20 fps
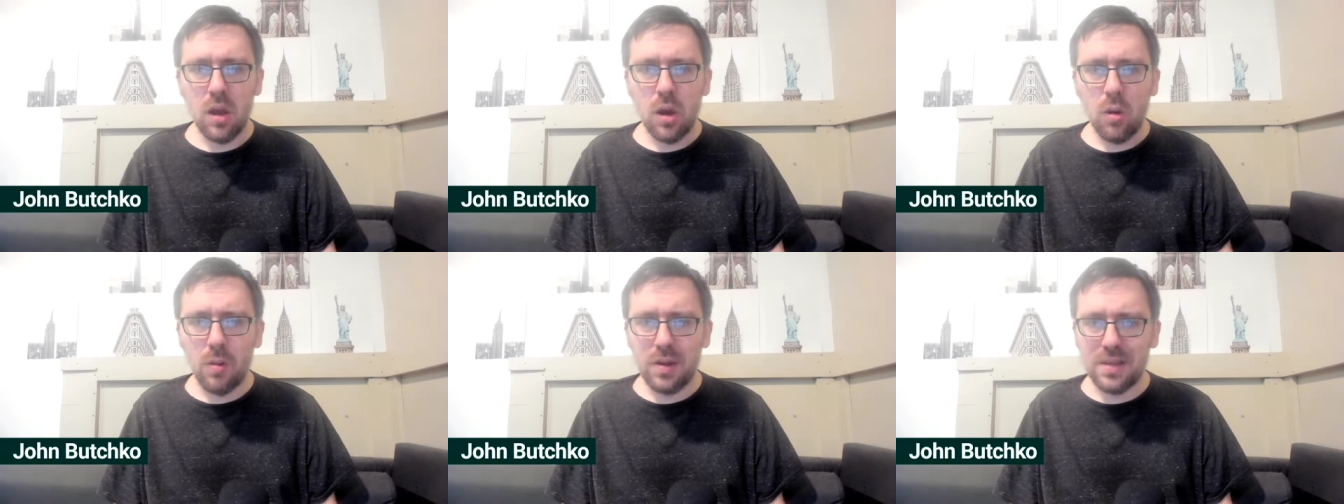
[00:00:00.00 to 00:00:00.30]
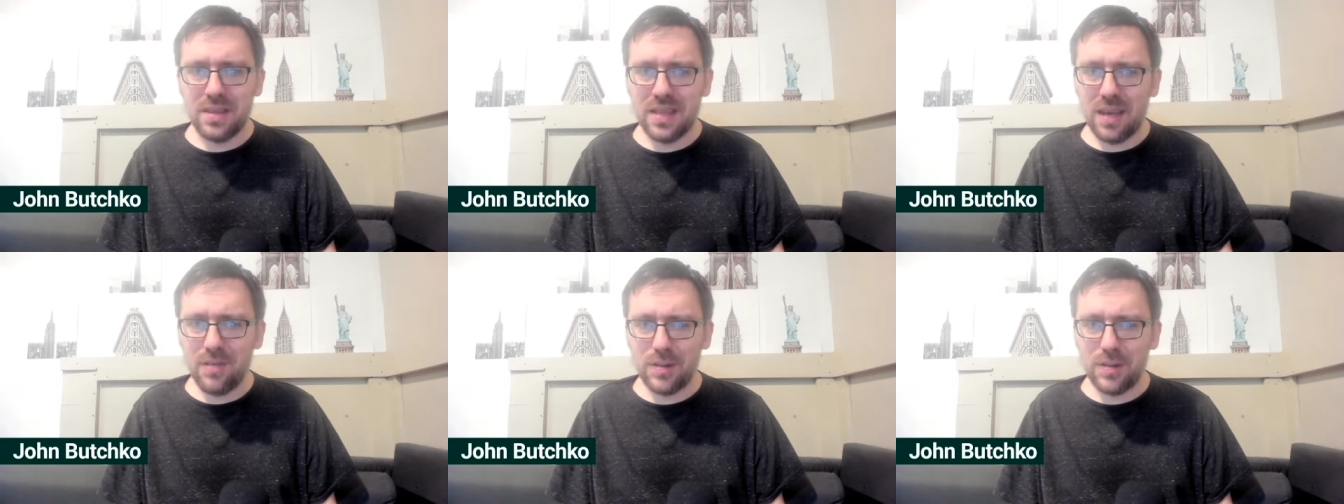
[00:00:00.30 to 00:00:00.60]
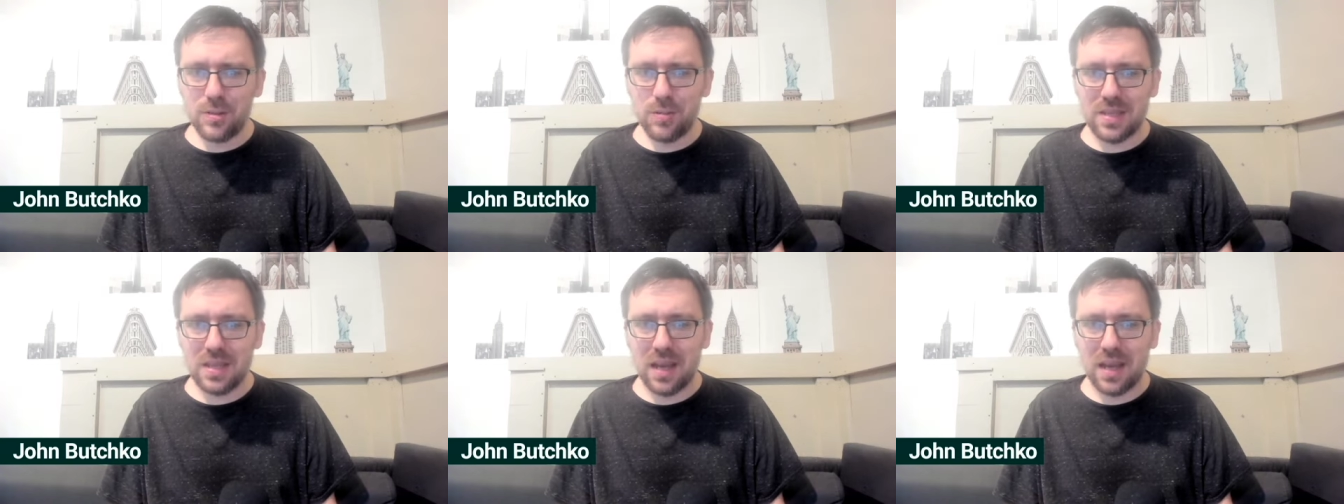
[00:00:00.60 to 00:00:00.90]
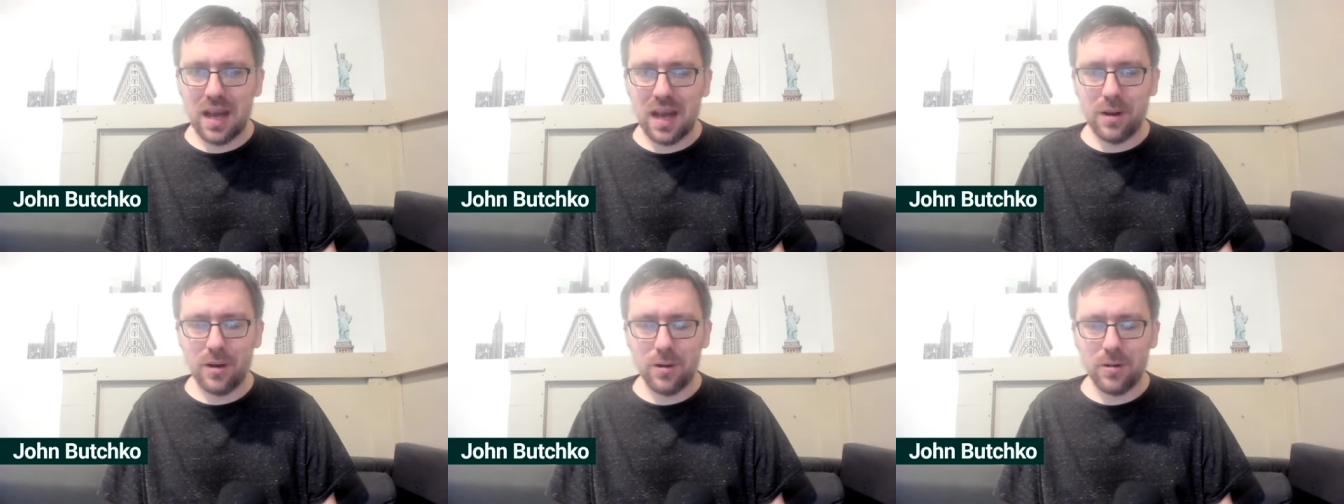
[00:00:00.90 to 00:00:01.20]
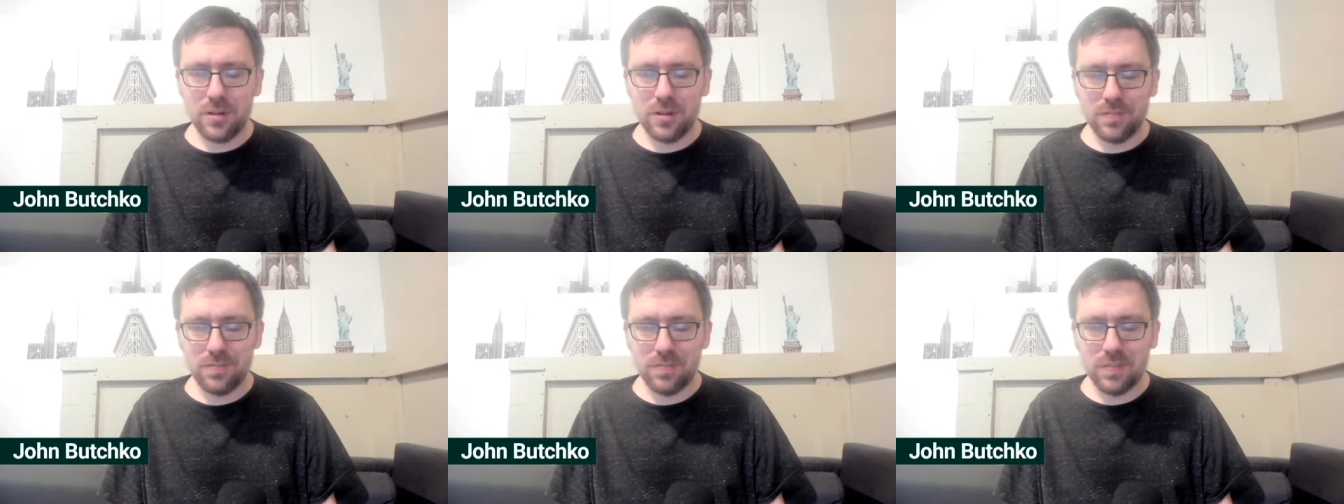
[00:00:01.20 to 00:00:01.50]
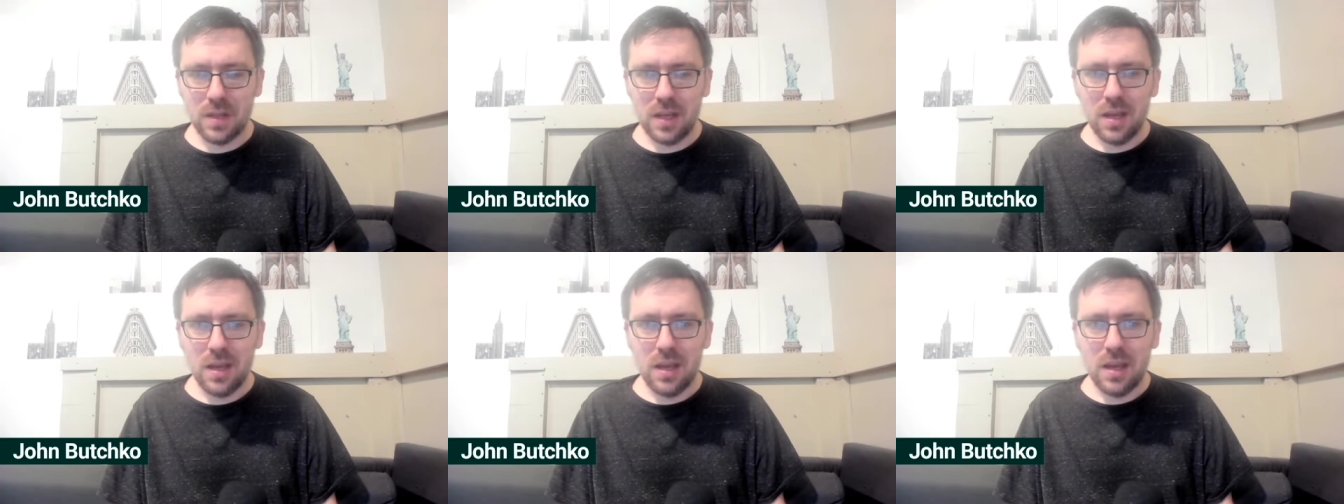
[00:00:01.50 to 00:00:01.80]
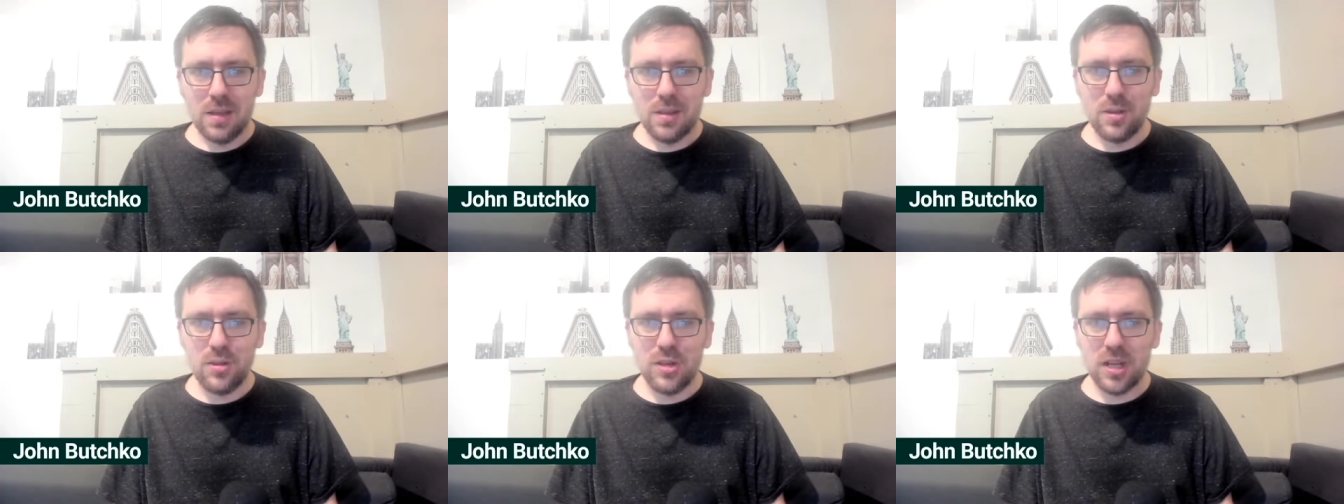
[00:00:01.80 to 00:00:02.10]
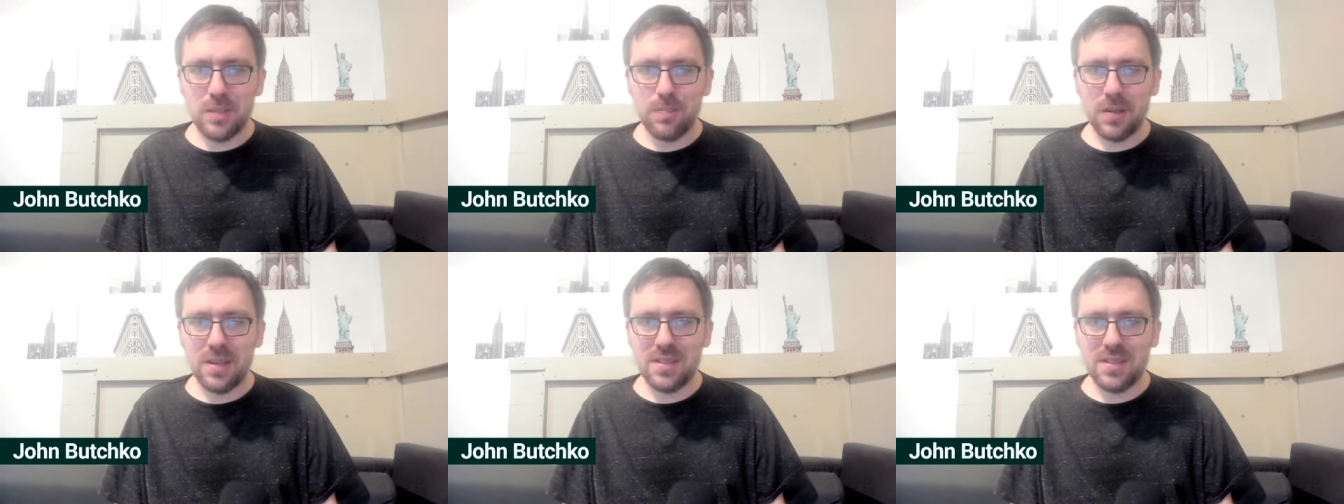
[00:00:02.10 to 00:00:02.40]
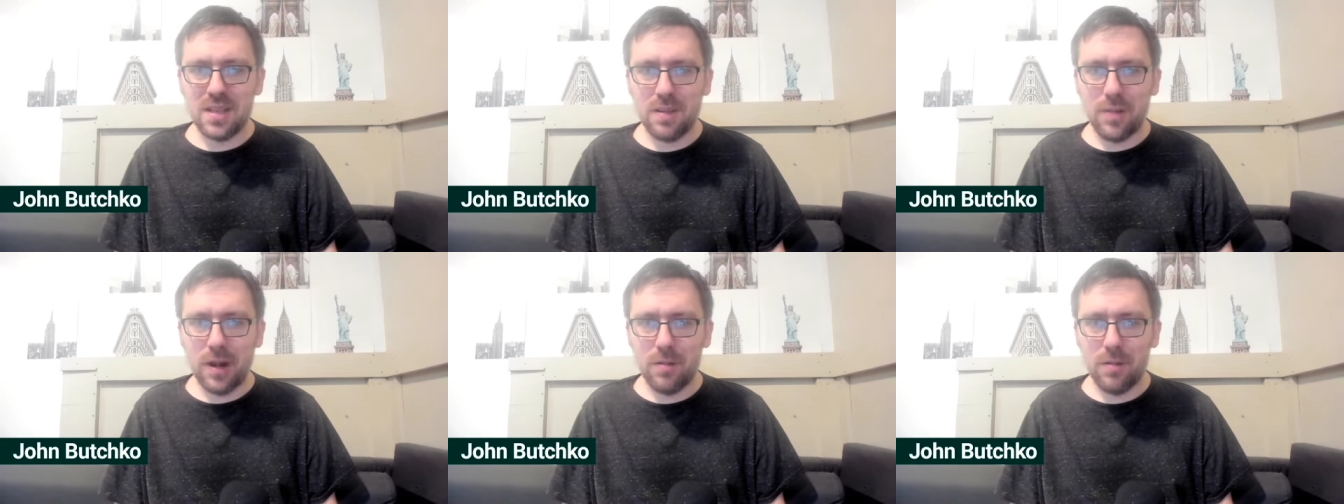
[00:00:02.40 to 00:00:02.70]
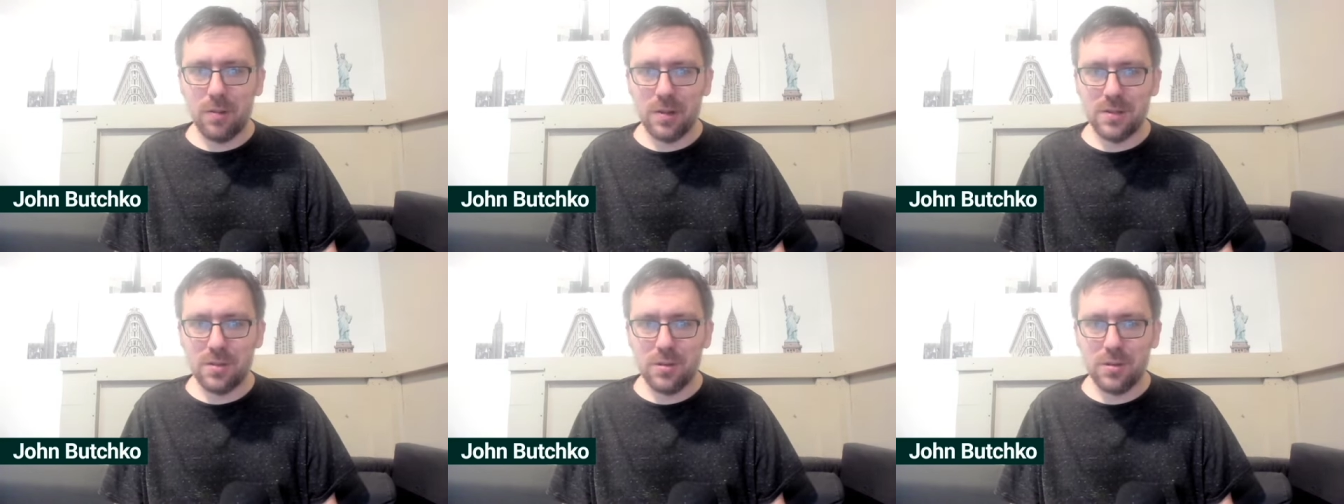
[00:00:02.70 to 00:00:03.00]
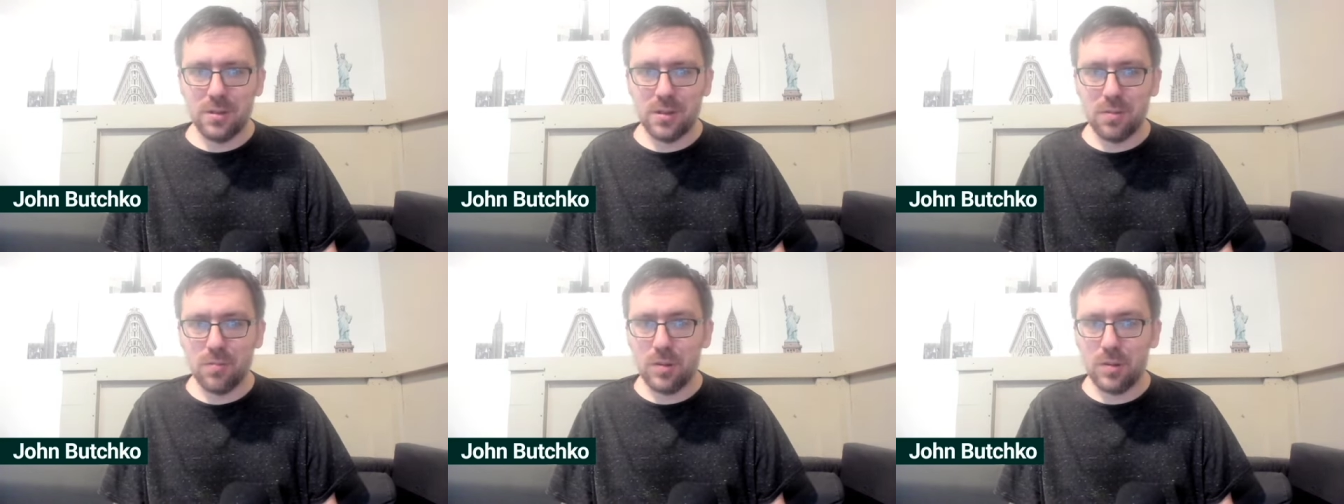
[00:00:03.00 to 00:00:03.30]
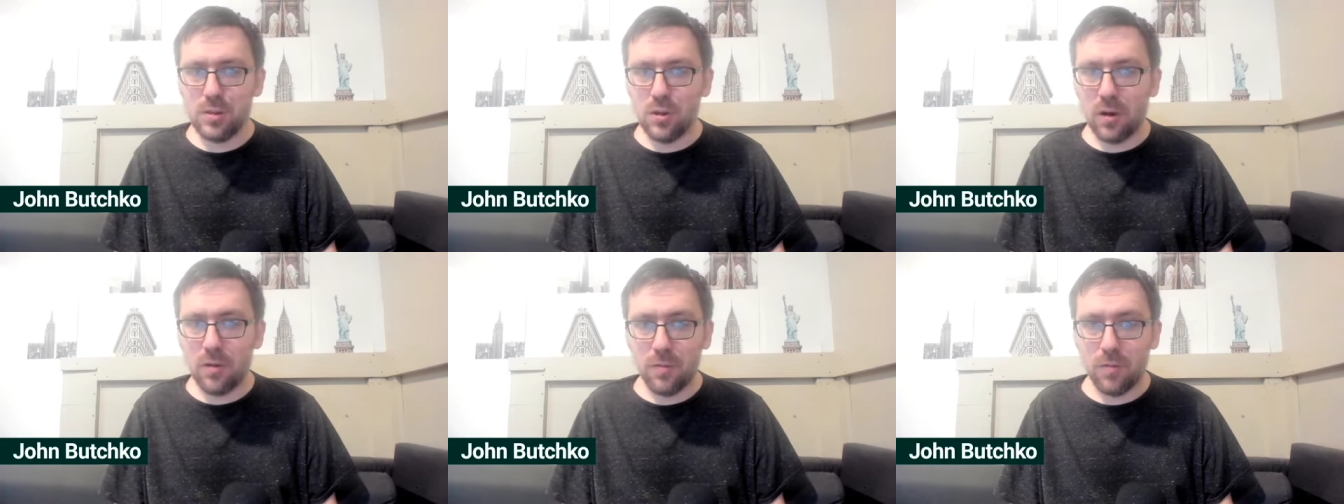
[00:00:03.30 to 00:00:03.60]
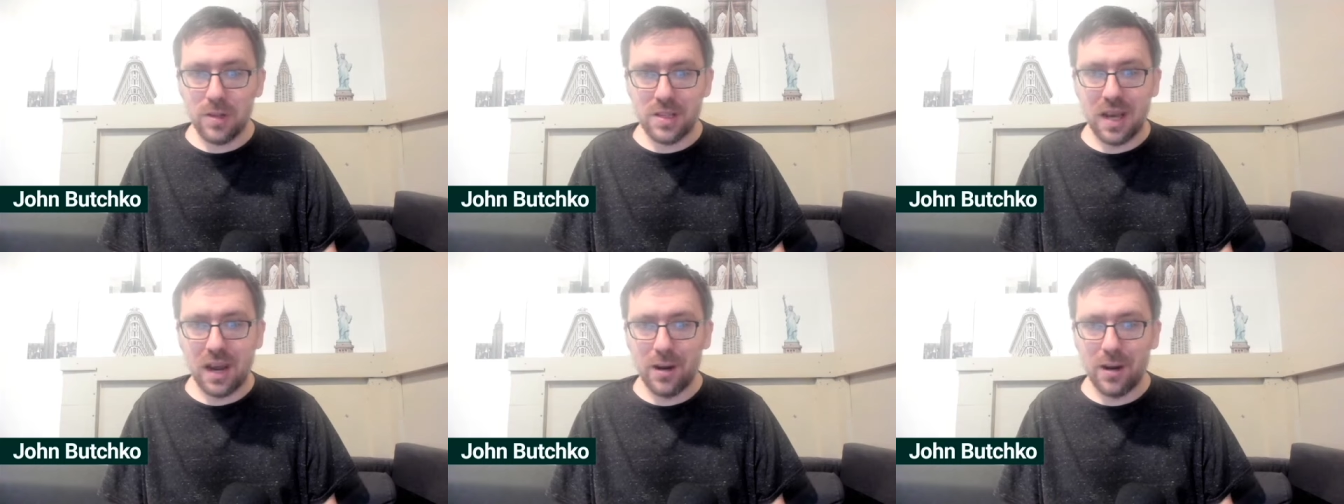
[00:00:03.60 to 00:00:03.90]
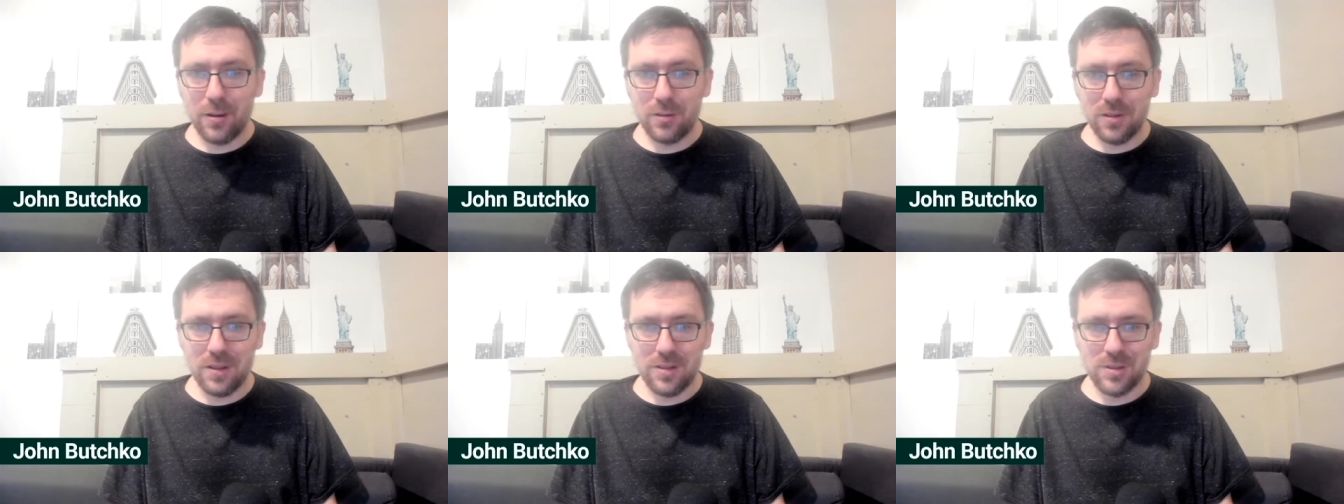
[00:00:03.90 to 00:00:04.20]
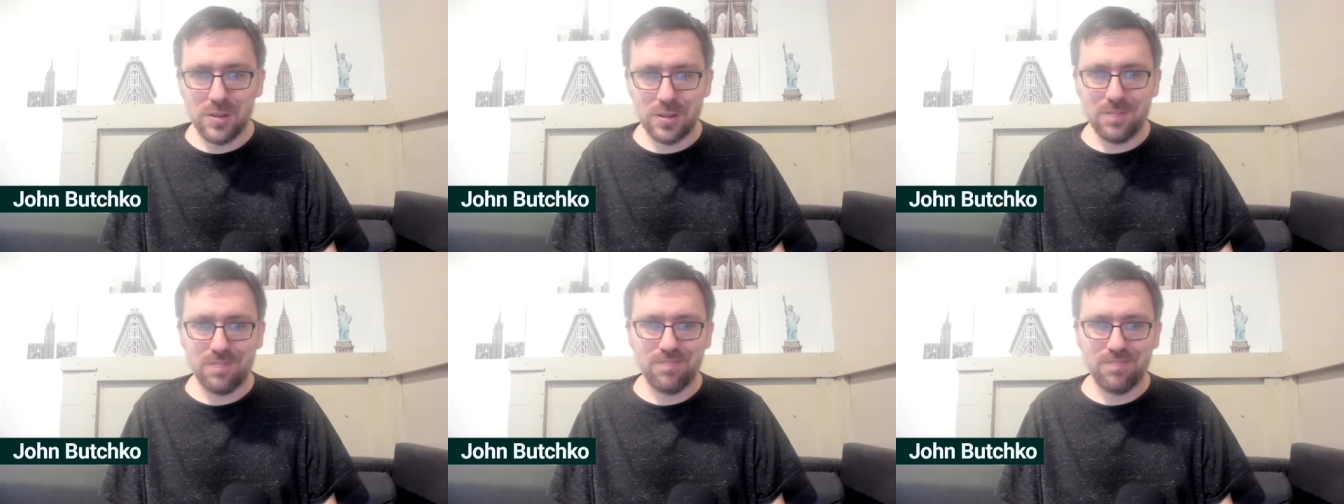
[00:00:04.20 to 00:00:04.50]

When Davis retired, the Jets placed him on what's known as the reserve retired list.